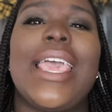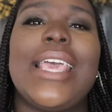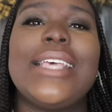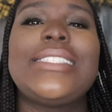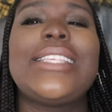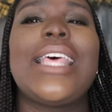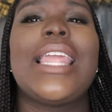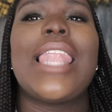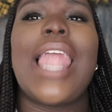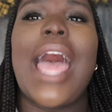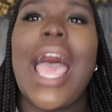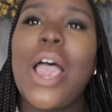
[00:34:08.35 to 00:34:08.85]

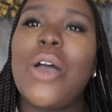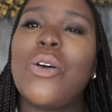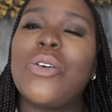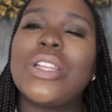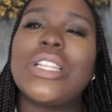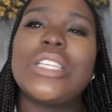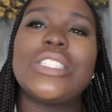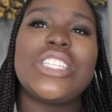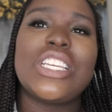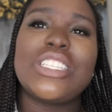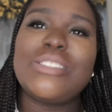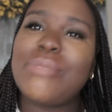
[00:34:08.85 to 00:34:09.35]
It's a lot
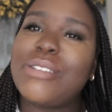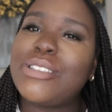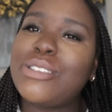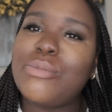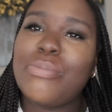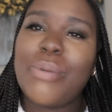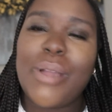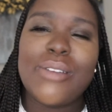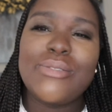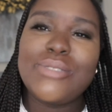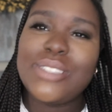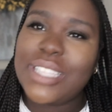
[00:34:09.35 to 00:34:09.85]
on a
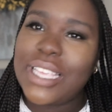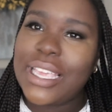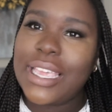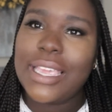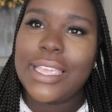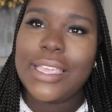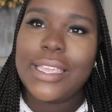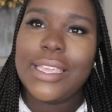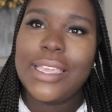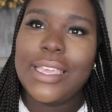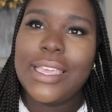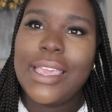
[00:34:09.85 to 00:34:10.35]
judgmental person,
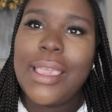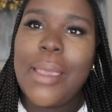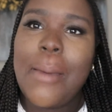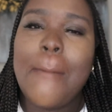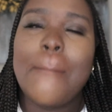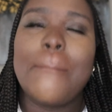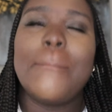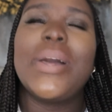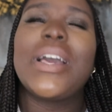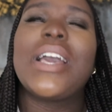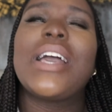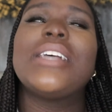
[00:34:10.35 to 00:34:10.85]

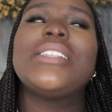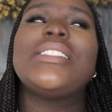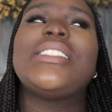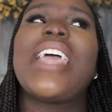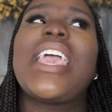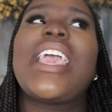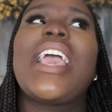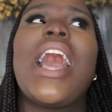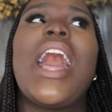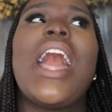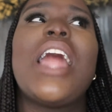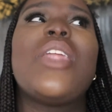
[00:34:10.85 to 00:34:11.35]
because
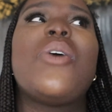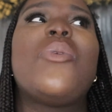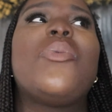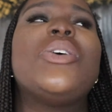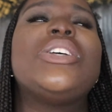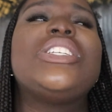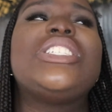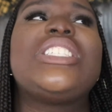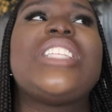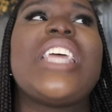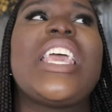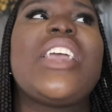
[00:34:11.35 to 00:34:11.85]
they kind of
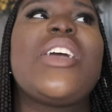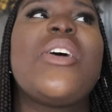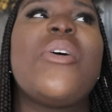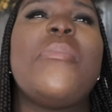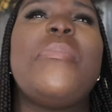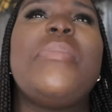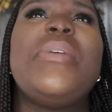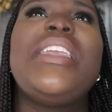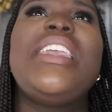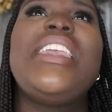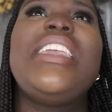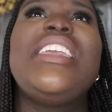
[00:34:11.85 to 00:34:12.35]
wish they
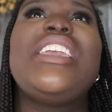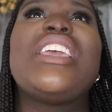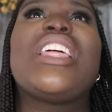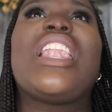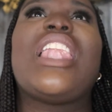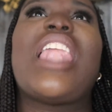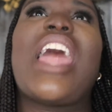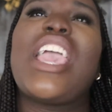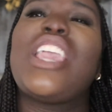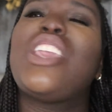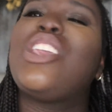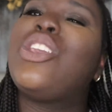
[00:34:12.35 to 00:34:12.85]
could be
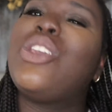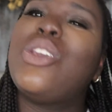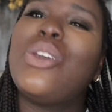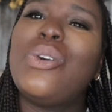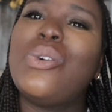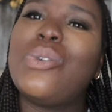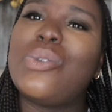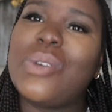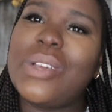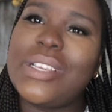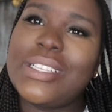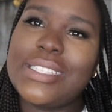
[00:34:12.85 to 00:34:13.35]
like
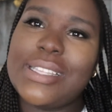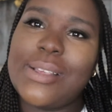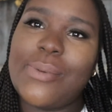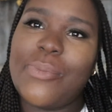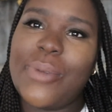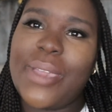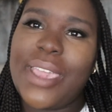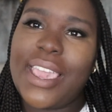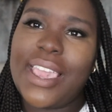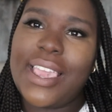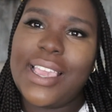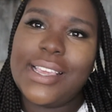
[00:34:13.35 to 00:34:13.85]
you in
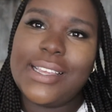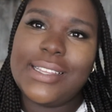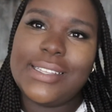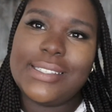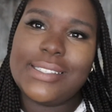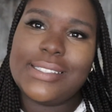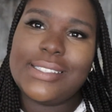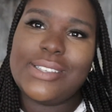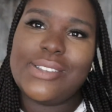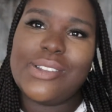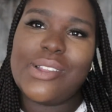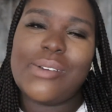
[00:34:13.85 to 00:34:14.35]
some ways.
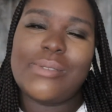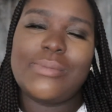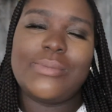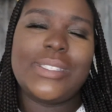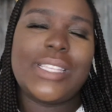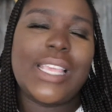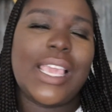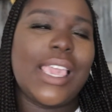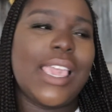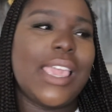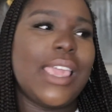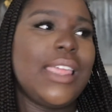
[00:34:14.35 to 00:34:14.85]
You know what I'm
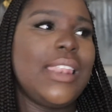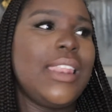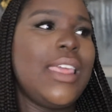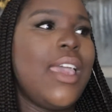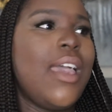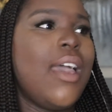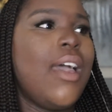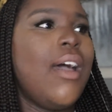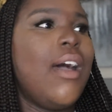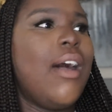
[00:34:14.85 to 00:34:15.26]
saying?